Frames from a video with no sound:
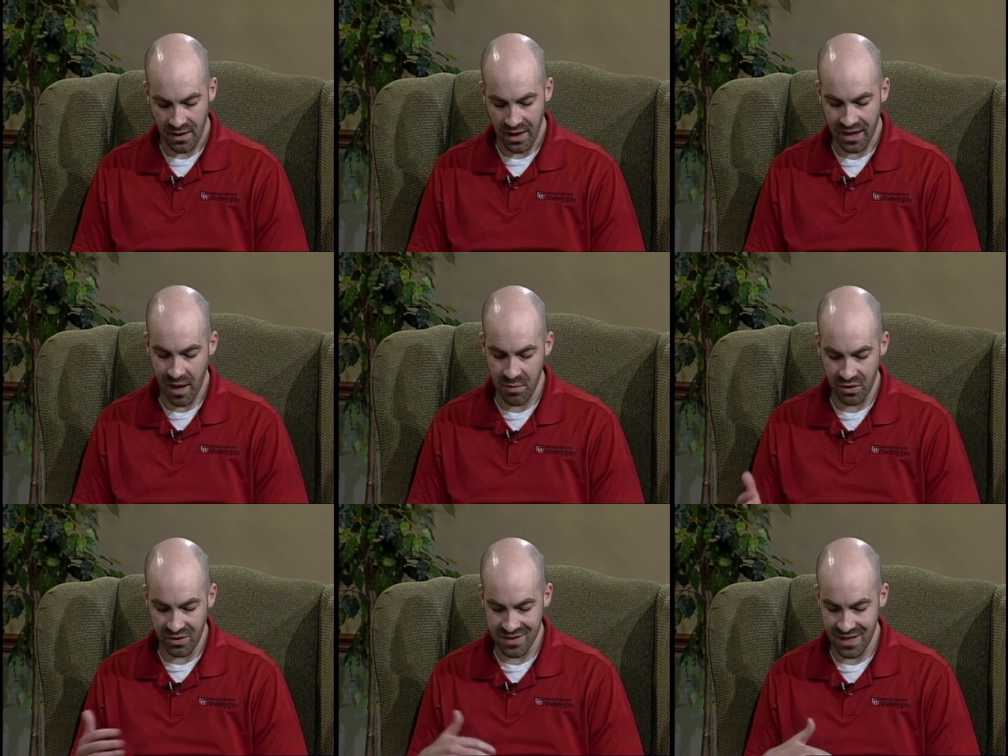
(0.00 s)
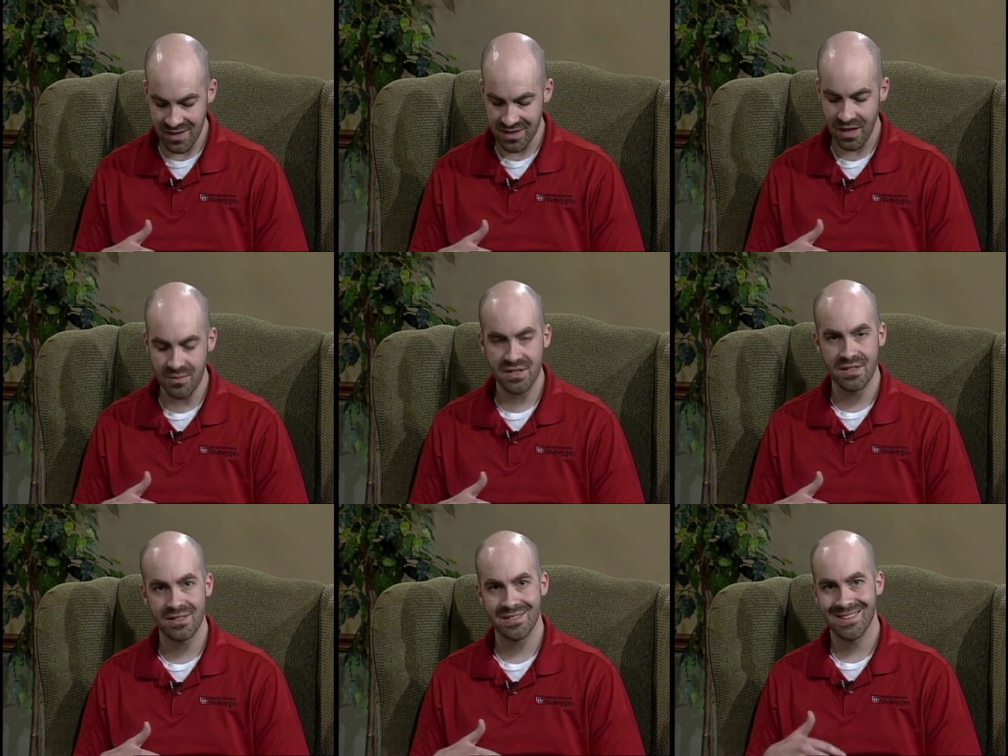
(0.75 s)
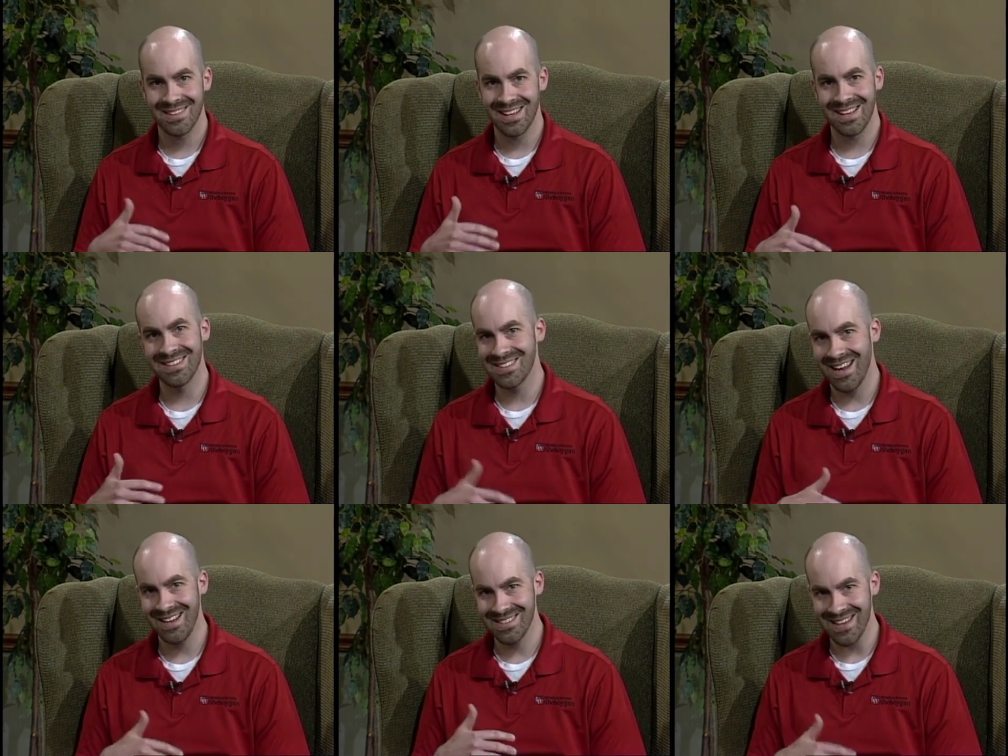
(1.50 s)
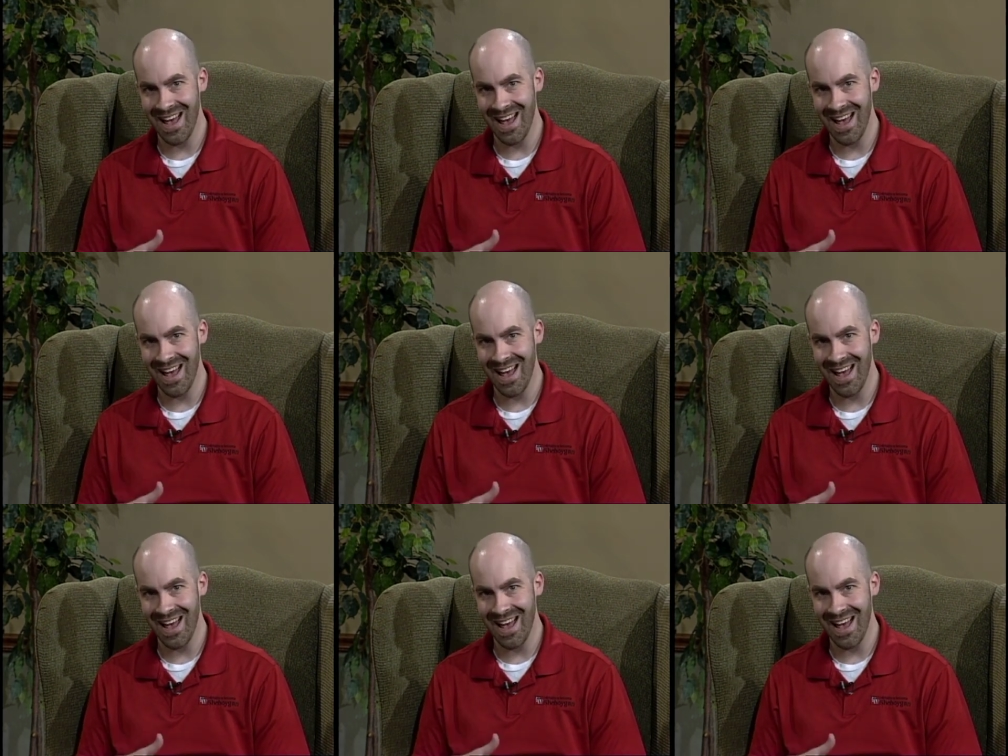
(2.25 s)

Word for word: A chemical is any substance that contains